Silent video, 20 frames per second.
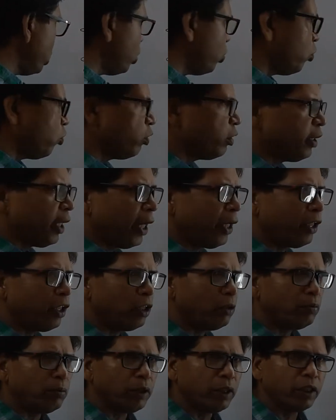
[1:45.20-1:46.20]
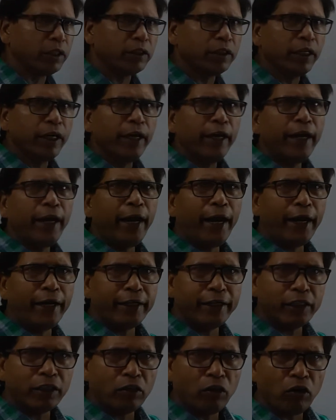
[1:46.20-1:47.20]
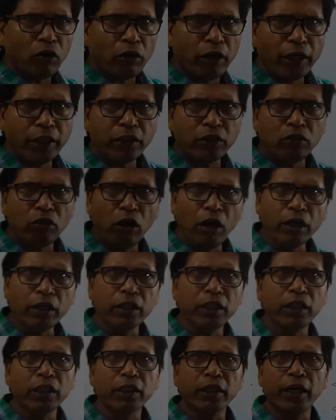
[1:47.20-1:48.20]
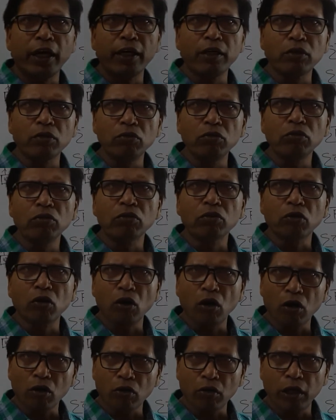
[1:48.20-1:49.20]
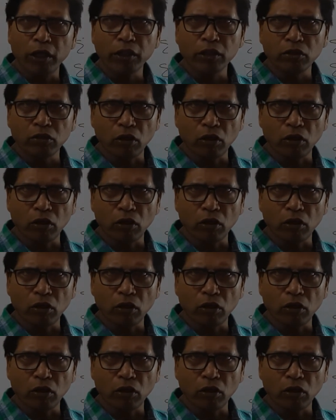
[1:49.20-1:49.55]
0, that means anti-clockwise torque equal to clockwise